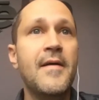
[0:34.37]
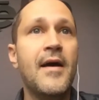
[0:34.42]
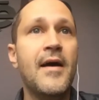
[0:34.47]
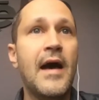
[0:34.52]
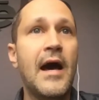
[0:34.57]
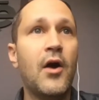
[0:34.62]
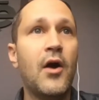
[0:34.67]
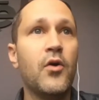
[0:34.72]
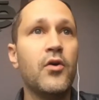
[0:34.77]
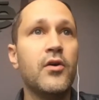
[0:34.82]

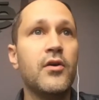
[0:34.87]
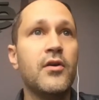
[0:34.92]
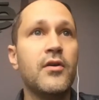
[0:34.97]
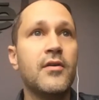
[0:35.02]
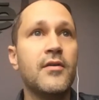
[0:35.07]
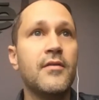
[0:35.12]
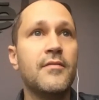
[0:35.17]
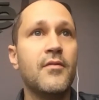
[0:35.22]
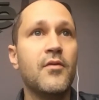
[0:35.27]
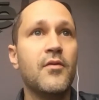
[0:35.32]

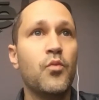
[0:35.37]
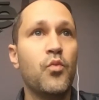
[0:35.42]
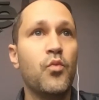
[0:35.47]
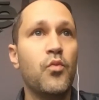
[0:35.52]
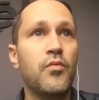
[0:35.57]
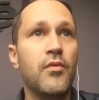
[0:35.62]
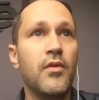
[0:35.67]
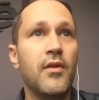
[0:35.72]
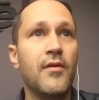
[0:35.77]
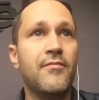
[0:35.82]
Our
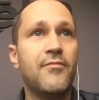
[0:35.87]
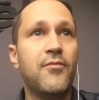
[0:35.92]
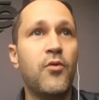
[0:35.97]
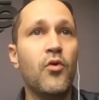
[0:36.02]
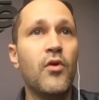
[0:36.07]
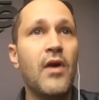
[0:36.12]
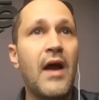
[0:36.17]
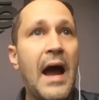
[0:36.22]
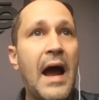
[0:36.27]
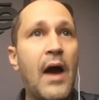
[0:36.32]

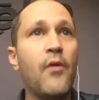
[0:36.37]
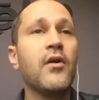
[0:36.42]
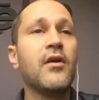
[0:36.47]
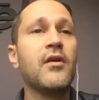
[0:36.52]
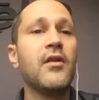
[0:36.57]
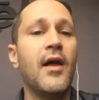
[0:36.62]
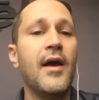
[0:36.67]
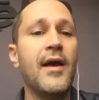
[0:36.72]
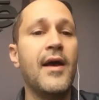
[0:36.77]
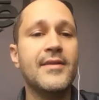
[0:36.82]
For our
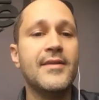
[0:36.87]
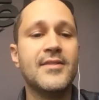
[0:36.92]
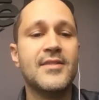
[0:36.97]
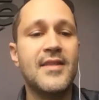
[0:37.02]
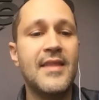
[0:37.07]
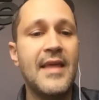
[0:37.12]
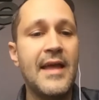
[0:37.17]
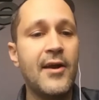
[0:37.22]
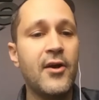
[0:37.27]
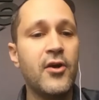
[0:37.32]
clients,
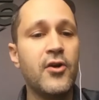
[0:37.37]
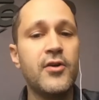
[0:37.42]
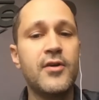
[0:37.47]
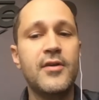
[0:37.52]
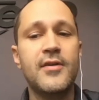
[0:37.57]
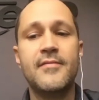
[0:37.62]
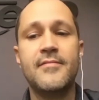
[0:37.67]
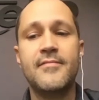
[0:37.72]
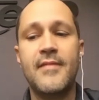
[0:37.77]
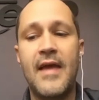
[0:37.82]

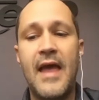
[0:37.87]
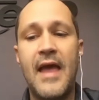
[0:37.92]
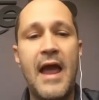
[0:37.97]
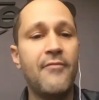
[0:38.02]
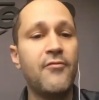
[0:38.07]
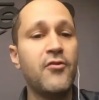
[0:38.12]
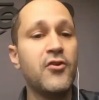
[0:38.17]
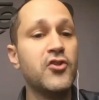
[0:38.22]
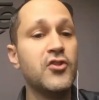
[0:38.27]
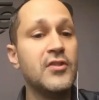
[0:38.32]
their
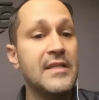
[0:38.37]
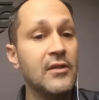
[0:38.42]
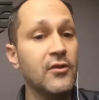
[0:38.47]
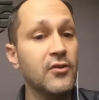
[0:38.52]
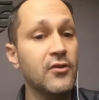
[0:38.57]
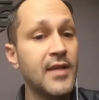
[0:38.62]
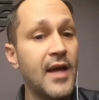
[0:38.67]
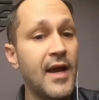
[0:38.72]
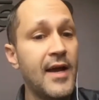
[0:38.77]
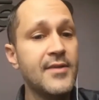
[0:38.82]
average deal
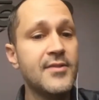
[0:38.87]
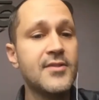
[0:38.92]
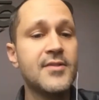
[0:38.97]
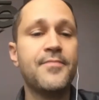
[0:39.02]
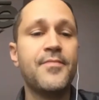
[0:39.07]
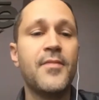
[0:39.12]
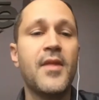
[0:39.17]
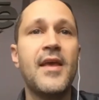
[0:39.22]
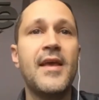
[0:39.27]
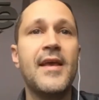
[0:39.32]
size
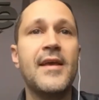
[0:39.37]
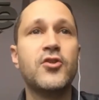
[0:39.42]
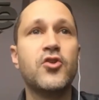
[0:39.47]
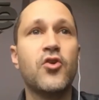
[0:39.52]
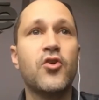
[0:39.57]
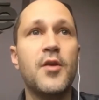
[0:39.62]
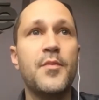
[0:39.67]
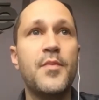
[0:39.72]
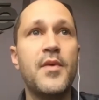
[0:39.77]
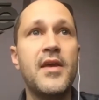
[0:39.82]
is
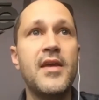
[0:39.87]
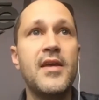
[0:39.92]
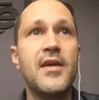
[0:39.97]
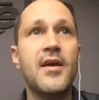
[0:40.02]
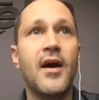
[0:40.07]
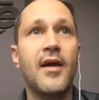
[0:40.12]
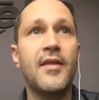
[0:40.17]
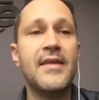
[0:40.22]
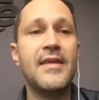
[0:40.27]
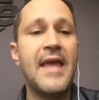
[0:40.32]
going to be
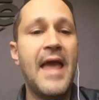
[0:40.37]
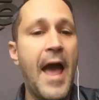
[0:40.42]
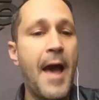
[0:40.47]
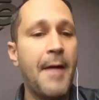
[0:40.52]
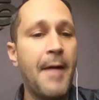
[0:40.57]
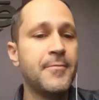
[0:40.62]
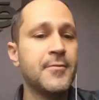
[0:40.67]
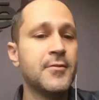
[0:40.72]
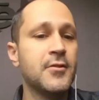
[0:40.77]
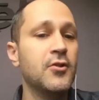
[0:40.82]
on the
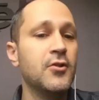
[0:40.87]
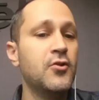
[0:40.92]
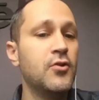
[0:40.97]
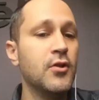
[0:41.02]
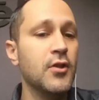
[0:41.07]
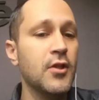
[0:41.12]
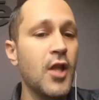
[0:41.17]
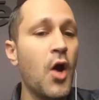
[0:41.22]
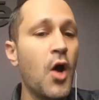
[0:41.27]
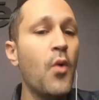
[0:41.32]
absolute
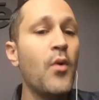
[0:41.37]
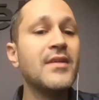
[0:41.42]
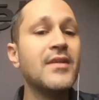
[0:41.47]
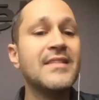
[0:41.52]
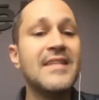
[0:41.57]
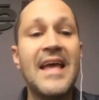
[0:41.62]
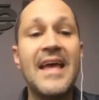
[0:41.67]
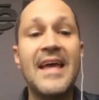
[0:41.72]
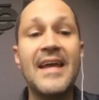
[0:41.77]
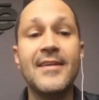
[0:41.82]
lowest
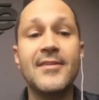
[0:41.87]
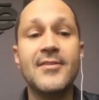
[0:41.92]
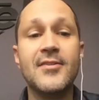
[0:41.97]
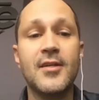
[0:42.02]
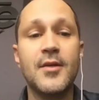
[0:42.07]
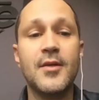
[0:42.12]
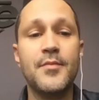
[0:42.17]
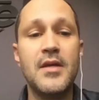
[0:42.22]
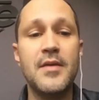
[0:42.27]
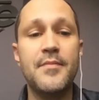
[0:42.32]
end. It's going
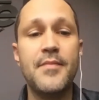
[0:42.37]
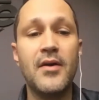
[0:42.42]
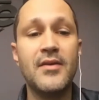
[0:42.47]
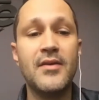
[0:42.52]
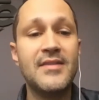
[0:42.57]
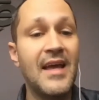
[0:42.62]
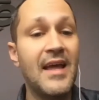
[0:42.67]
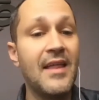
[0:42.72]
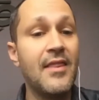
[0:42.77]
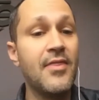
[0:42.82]
to be about
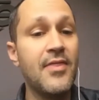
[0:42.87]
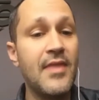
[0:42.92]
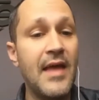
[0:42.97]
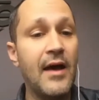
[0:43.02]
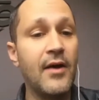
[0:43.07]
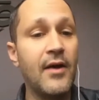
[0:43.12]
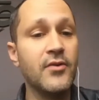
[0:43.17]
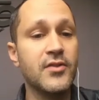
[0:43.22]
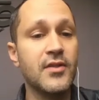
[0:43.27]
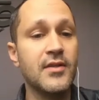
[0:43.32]

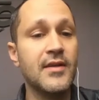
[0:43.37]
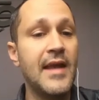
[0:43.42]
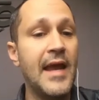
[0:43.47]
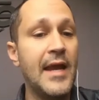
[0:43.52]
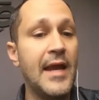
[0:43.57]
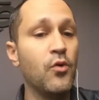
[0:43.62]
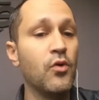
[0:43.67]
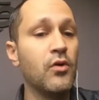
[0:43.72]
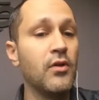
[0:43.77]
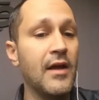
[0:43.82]
10,000
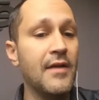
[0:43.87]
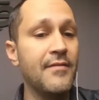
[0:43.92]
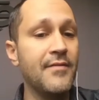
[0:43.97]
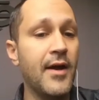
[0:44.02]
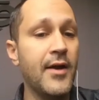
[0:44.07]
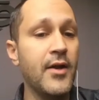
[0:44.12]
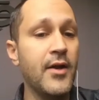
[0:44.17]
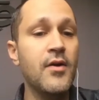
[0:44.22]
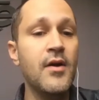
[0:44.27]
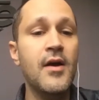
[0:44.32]
annual client
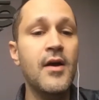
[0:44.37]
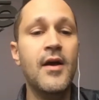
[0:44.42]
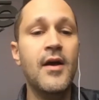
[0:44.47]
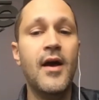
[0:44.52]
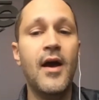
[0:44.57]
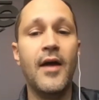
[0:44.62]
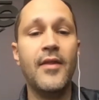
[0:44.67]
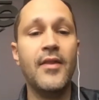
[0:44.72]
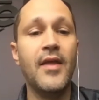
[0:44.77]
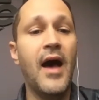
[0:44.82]
value.
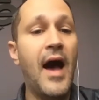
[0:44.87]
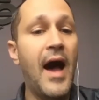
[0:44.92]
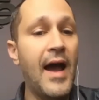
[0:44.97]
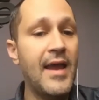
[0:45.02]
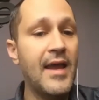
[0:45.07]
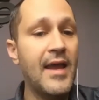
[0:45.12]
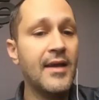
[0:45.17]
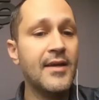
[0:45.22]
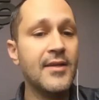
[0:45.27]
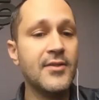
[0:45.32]
On the high
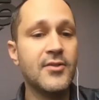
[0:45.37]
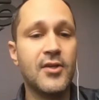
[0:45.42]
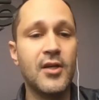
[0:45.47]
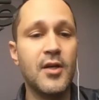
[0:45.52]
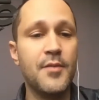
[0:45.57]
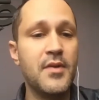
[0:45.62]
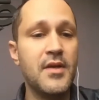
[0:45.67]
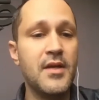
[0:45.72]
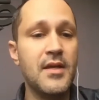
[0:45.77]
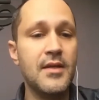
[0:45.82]
end, it's going to
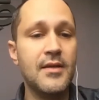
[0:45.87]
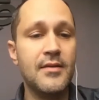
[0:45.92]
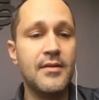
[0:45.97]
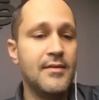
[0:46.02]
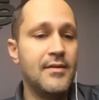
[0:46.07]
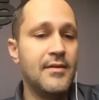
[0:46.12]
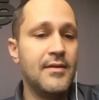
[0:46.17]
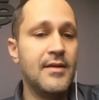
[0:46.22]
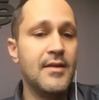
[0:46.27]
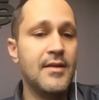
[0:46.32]
be
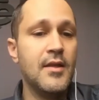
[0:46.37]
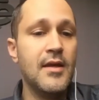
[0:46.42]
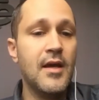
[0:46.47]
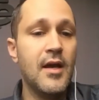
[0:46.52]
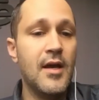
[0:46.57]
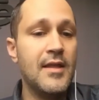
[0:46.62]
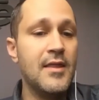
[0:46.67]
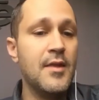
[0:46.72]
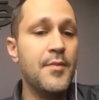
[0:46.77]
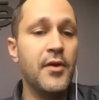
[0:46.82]
in
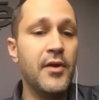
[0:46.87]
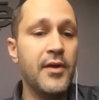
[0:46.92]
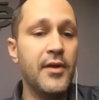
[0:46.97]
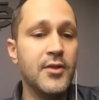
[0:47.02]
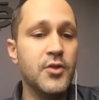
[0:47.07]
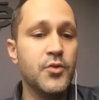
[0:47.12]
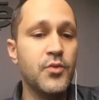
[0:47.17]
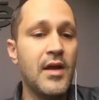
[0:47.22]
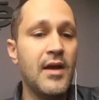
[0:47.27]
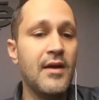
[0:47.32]
the
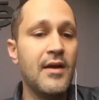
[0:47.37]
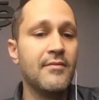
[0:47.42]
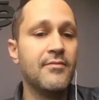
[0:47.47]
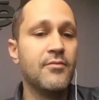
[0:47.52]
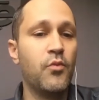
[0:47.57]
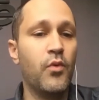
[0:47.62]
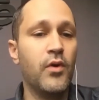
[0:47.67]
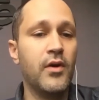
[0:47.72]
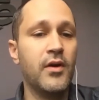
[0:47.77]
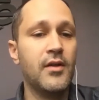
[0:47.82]
millions. We have
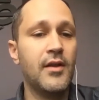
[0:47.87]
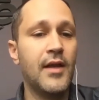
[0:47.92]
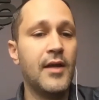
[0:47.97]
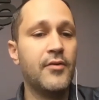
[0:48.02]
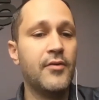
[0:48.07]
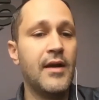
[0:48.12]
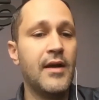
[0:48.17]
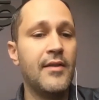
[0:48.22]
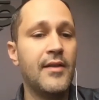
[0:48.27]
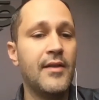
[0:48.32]
one client
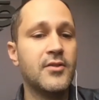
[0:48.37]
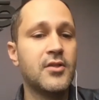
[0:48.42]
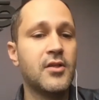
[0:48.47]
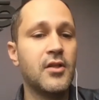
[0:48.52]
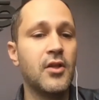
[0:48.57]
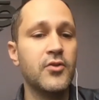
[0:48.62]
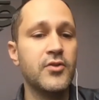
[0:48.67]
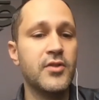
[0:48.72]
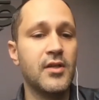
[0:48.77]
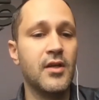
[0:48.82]
right now that's
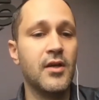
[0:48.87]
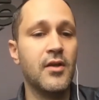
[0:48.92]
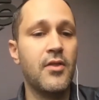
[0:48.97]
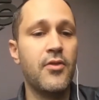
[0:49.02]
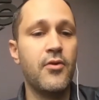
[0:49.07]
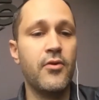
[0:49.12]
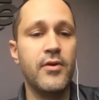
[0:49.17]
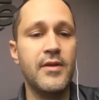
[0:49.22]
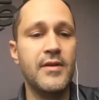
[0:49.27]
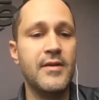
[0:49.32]
closing a
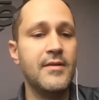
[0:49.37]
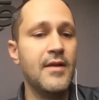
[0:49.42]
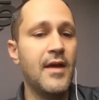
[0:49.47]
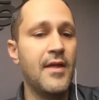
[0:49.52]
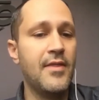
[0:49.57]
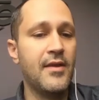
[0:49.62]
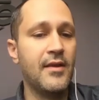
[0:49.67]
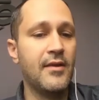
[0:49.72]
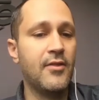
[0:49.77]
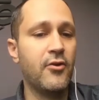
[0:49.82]

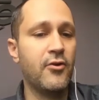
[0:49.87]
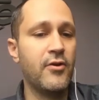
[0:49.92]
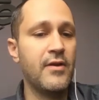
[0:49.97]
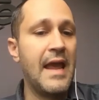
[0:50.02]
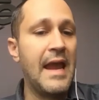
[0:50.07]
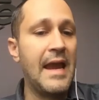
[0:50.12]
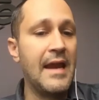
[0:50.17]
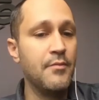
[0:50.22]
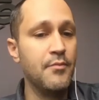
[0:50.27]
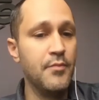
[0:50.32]

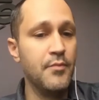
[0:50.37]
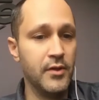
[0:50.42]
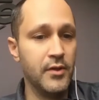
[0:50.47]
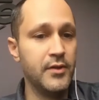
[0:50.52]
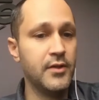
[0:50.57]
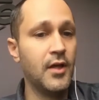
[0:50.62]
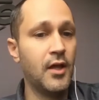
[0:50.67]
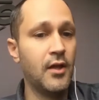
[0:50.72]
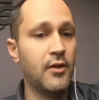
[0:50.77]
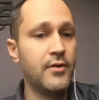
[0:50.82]
$38
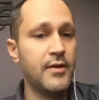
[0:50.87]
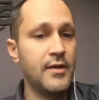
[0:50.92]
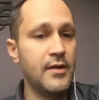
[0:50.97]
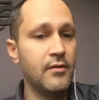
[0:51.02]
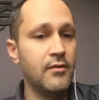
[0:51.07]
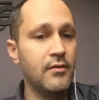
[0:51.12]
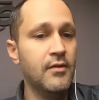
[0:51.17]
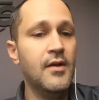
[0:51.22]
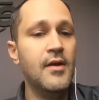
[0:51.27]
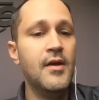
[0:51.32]
million
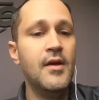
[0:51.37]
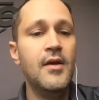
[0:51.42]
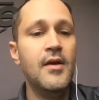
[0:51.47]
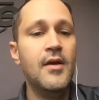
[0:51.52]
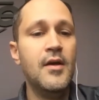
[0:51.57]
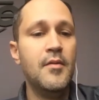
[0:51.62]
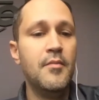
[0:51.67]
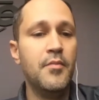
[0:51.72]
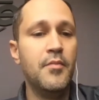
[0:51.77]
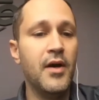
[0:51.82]
deal,
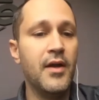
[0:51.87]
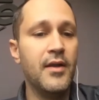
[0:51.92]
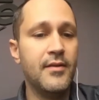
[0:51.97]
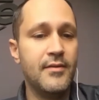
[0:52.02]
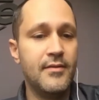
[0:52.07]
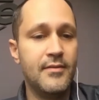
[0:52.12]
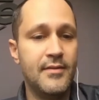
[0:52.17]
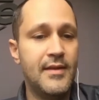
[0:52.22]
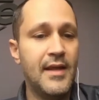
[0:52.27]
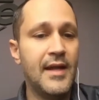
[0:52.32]
but
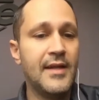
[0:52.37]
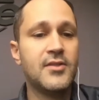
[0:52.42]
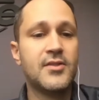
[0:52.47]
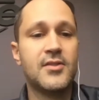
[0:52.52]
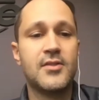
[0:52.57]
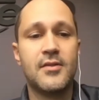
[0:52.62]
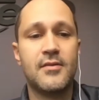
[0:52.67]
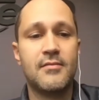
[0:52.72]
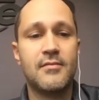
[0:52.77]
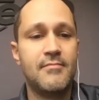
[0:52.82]

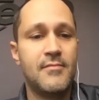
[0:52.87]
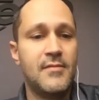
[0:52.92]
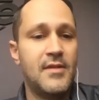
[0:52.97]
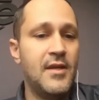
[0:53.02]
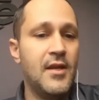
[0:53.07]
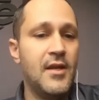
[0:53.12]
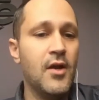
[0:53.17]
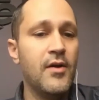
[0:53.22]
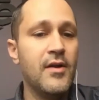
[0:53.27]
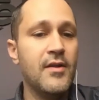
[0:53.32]
that's
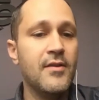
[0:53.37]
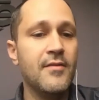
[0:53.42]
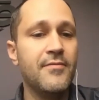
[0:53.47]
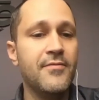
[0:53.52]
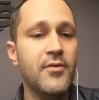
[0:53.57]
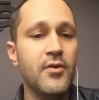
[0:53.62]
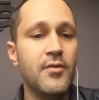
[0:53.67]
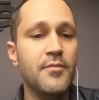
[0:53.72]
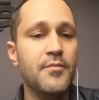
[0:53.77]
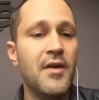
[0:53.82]
in the
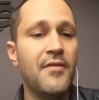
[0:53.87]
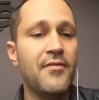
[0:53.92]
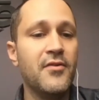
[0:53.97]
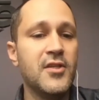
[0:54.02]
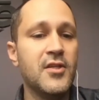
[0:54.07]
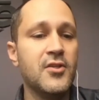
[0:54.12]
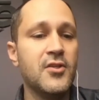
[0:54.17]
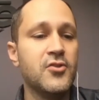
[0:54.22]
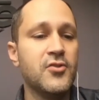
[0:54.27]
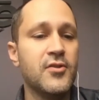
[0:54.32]
food and beverage
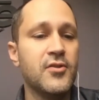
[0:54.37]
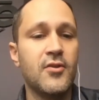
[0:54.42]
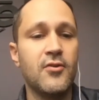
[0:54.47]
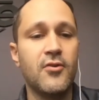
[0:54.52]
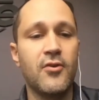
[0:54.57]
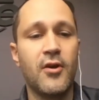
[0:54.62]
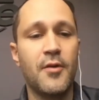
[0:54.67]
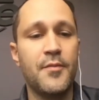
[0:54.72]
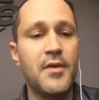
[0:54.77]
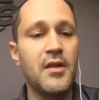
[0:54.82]
industry, so they're
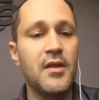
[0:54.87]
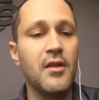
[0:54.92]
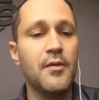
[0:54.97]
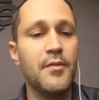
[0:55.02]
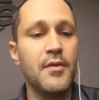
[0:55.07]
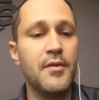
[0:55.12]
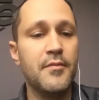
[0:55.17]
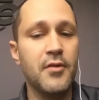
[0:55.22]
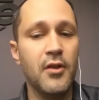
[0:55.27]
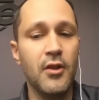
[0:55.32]
going to be a little
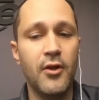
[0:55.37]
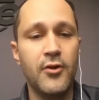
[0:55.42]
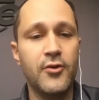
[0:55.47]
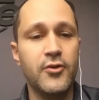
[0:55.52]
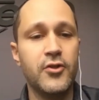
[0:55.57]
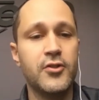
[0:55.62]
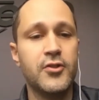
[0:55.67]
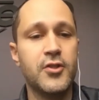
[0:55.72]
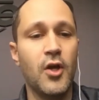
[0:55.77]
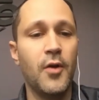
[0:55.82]
bit
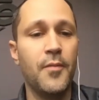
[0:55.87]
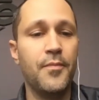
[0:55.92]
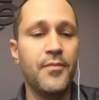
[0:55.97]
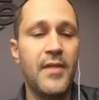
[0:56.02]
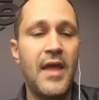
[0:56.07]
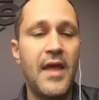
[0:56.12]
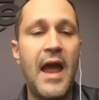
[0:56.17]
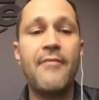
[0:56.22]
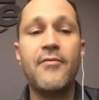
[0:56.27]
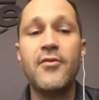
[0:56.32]
larger. So
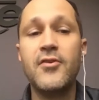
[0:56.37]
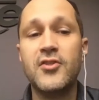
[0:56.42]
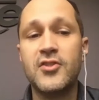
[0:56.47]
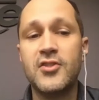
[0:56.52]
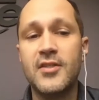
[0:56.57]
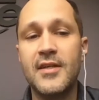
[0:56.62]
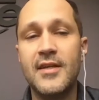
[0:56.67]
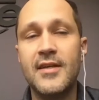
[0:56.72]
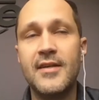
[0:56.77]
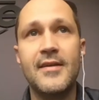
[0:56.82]

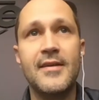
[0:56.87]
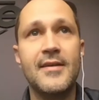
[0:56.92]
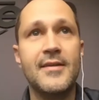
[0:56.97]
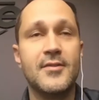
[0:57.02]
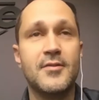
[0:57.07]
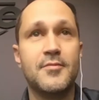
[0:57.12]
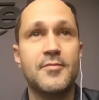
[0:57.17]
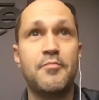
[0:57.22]
average is